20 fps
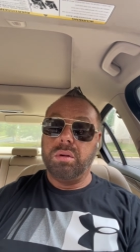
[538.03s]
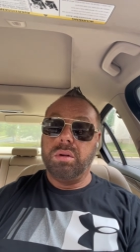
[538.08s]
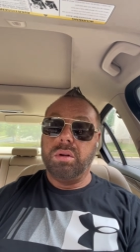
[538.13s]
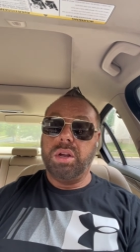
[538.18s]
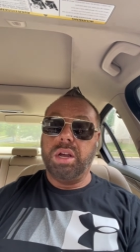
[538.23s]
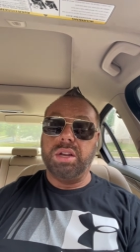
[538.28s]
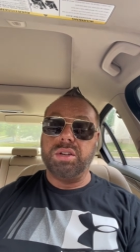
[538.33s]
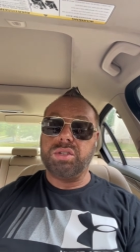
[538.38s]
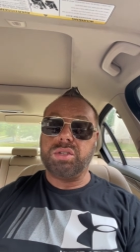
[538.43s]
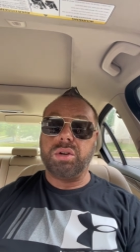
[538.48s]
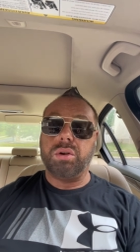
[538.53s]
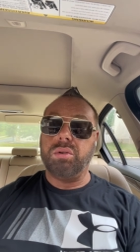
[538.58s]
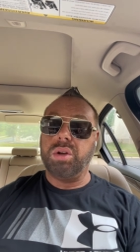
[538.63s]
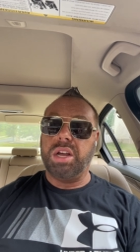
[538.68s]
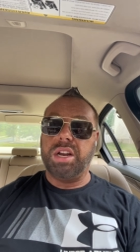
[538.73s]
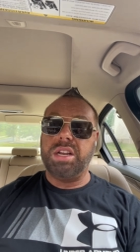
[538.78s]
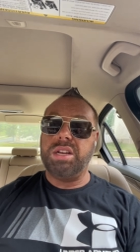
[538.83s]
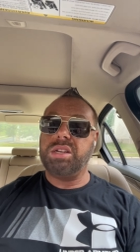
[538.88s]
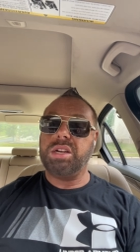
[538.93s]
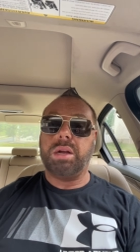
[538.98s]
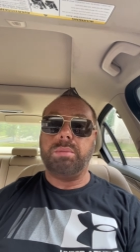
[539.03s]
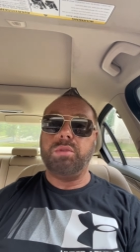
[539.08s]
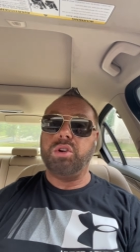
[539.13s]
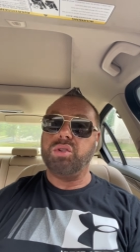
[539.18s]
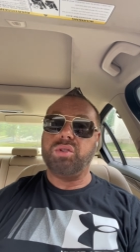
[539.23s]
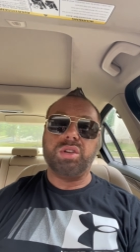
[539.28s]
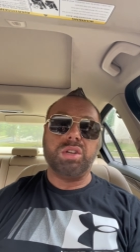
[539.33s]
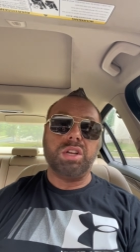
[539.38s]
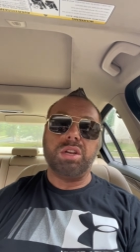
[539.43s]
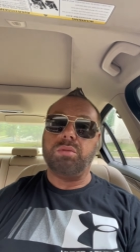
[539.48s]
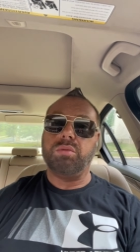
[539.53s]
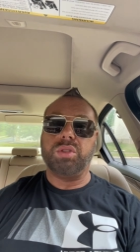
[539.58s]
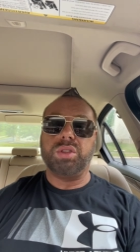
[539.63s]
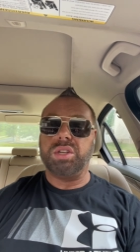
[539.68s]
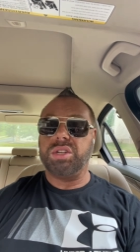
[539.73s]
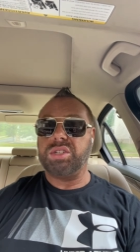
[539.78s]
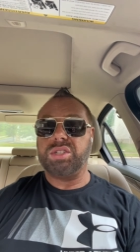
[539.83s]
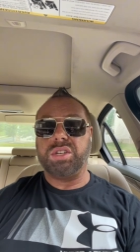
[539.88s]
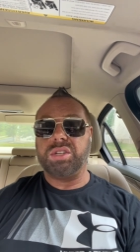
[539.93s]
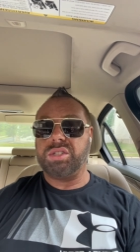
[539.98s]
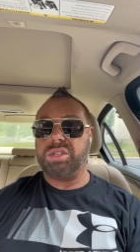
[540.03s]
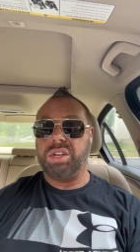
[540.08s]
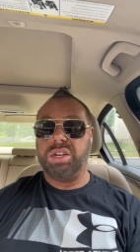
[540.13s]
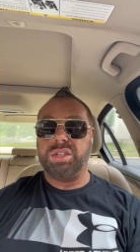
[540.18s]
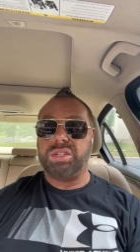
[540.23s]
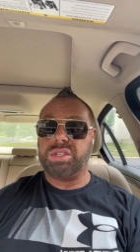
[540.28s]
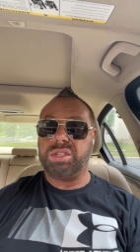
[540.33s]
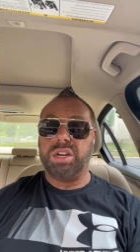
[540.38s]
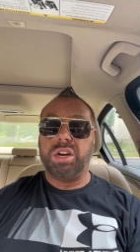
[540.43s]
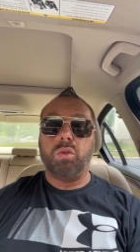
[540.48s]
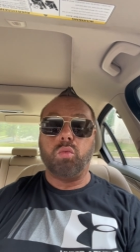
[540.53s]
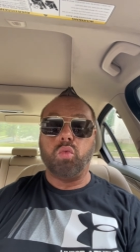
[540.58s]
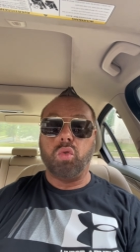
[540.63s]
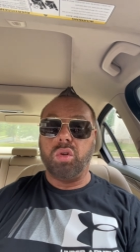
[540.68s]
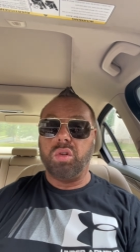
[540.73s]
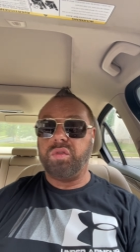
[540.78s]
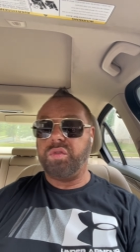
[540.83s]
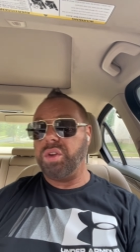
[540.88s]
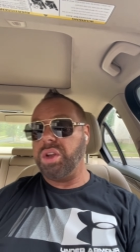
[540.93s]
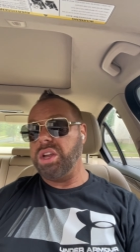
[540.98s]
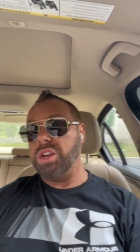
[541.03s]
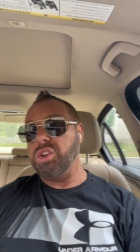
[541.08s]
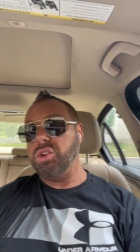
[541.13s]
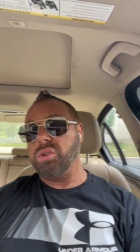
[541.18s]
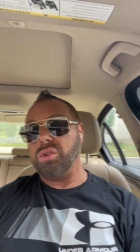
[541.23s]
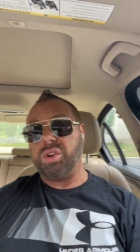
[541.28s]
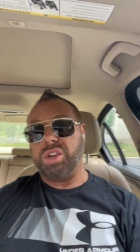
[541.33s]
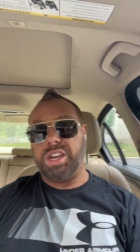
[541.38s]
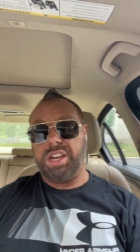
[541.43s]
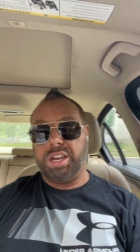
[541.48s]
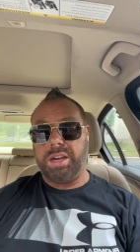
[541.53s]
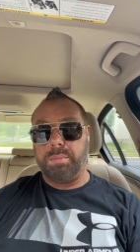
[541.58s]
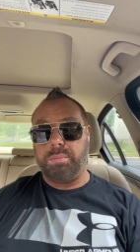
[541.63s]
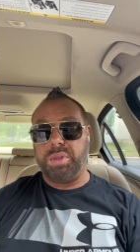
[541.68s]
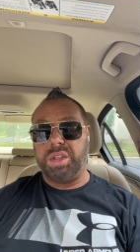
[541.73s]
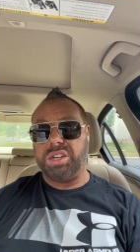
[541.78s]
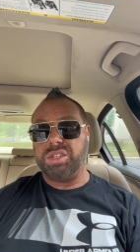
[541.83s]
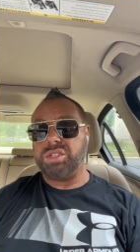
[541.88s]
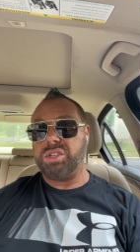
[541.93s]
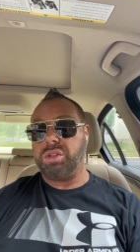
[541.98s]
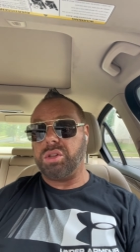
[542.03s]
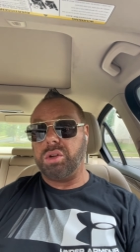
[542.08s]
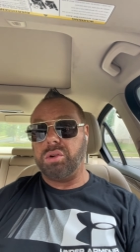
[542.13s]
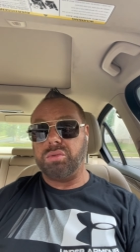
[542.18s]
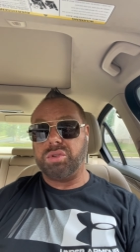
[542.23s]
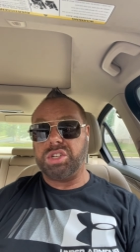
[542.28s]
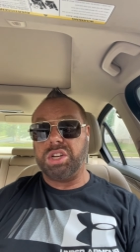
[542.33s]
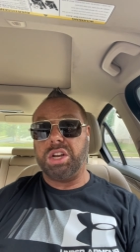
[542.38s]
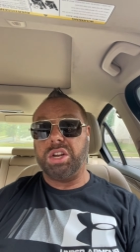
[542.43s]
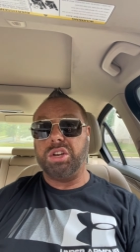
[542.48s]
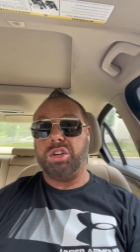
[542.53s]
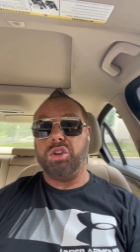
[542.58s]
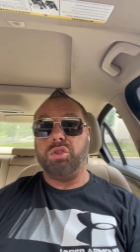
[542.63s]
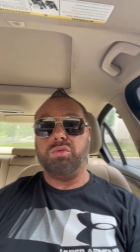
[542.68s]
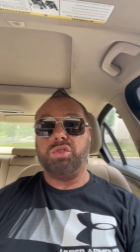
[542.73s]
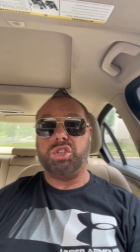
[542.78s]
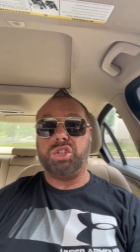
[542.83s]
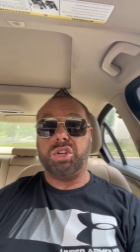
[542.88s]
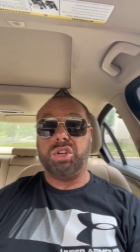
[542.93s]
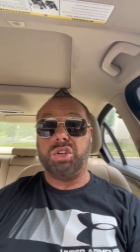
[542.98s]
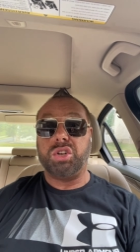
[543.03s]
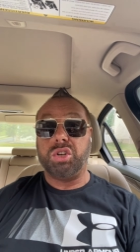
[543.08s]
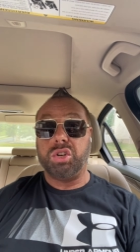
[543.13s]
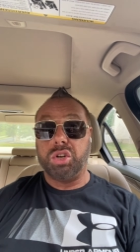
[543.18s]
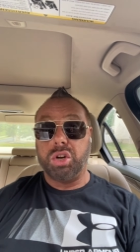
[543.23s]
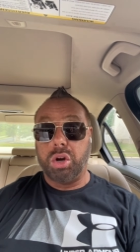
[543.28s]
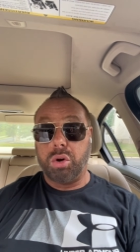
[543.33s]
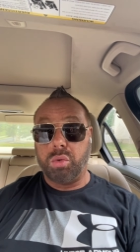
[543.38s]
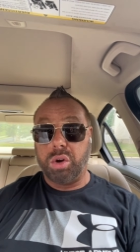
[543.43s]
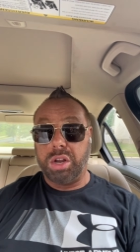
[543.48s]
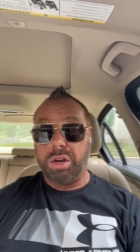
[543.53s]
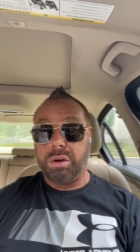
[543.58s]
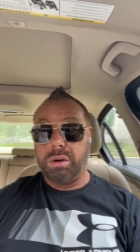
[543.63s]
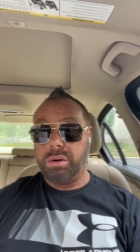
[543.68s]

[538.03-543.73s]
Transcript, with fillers: And so anytime you're dealing with this, it's it's a wolf in your camp that's close and you should know it.